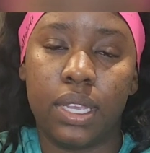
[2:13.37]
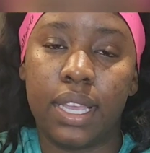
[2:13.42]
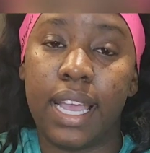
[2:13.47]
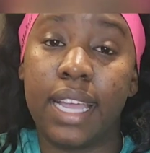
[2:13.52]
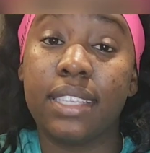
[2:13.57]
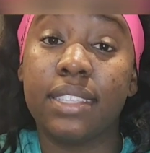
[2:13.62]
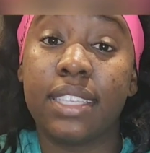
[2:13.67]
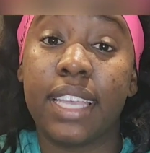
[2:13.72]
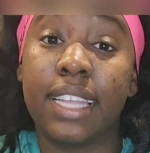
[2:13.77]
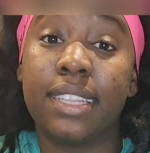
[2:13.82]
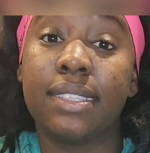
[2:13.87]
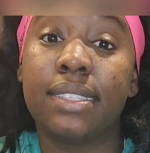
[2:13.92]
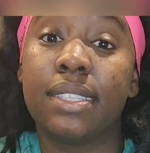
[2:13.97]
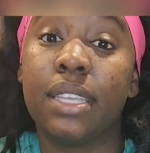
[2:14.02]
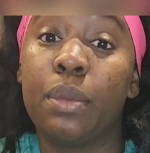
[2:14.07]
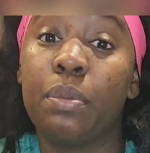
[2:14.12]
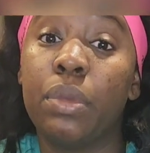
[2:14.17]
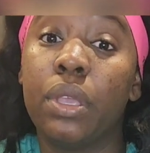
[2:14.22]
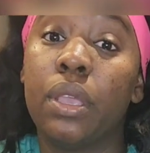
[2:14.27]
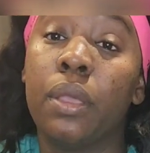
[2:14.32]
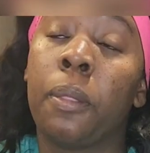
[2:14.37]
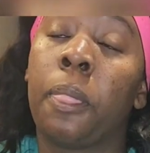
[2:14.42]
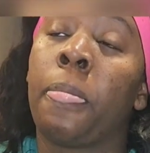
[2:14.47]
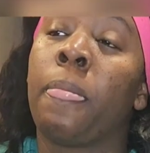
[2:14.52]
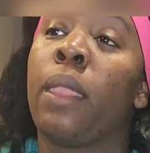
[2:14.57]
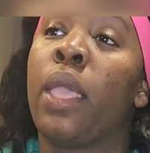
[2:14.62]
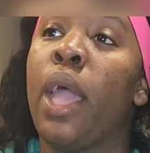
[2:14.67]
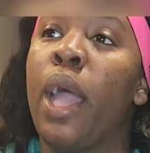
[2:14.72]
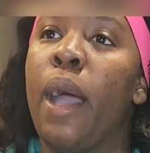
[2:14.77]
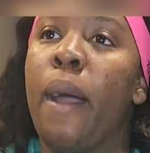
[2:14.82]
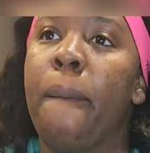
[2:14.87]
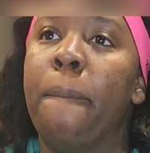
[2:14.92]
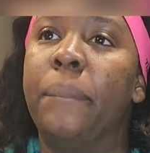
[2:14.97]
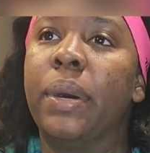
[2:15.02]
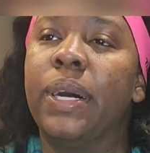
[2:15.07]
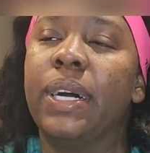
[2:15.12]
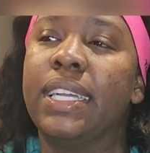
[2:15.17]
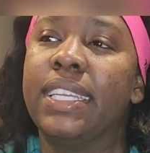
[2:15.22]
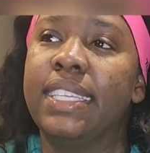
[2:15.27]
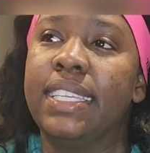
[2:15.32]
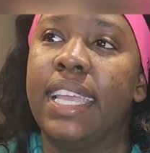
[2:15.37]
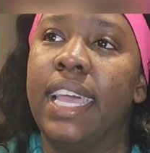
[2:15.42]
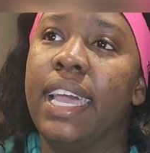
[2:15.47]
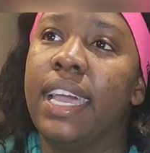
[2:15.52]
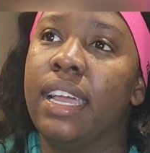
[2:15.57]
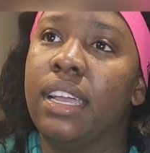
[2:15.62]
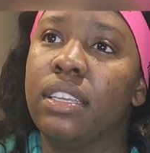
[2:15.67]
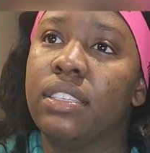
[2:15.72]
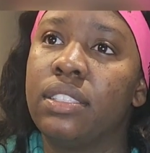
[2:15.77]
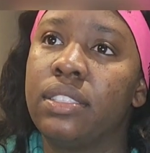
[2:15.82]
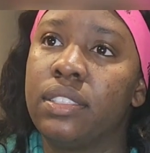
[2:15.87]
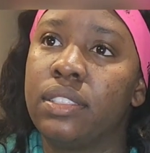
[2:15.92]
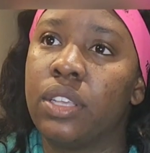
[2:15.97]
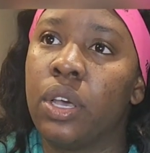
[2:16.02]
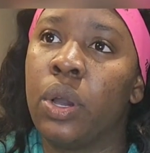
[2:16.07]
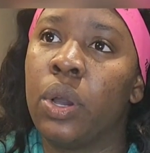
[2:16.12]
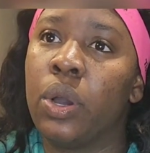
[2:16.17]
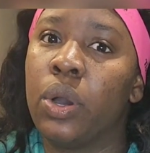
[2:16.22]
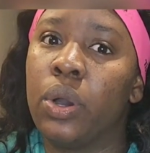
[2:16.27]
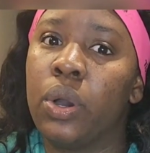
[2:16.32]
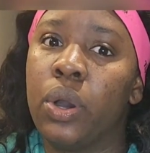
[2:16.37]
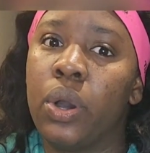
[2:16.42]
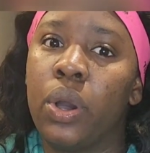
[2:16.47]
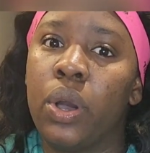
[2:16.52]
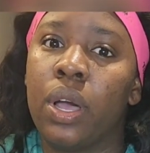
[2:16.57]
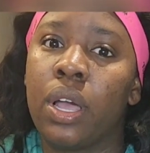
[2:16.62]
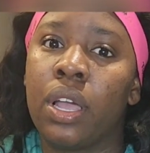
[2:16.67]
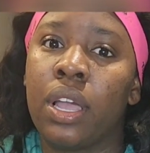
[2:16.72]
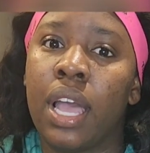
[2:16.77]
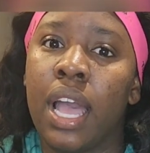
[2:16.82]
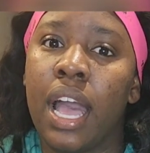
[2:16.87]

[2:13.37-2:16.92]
guys can see me but yeah, so